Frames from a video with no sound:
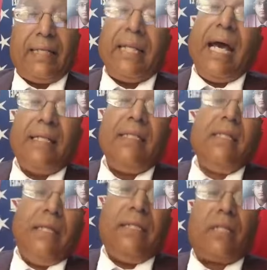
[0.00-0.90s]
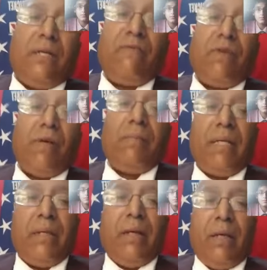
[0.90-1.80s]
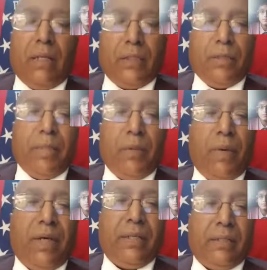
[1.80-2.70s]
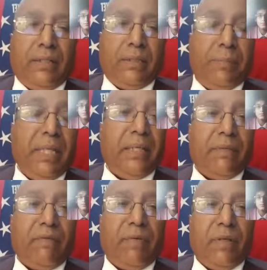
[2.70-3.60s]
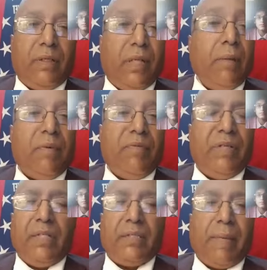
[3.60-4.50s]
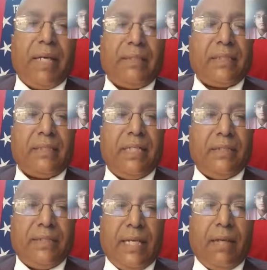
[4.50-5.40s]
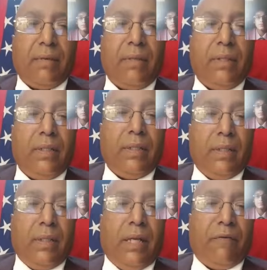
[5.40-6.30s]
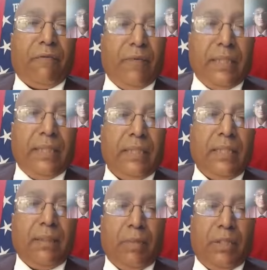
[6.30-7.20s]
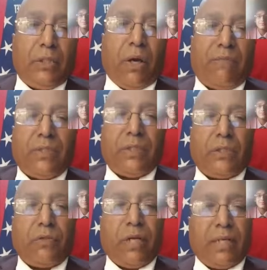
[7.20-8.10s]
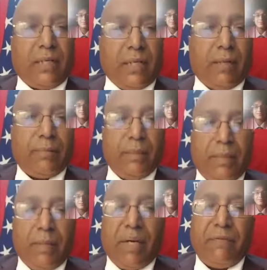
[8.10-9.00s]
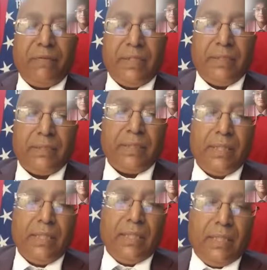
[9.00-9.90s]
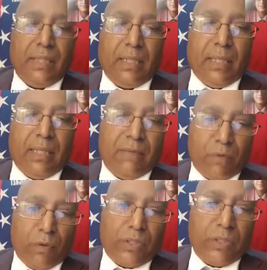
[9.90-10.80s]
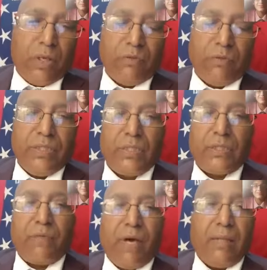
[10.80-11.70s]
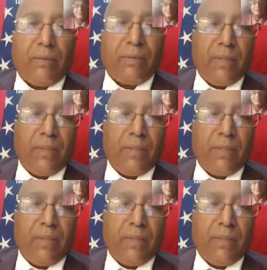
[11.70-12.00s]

That is confirmed to be where it has been for a number of years, about 6 years now, near Philly, British Officers Cricket Club, and nearby fields. And of course, the other regionals follow.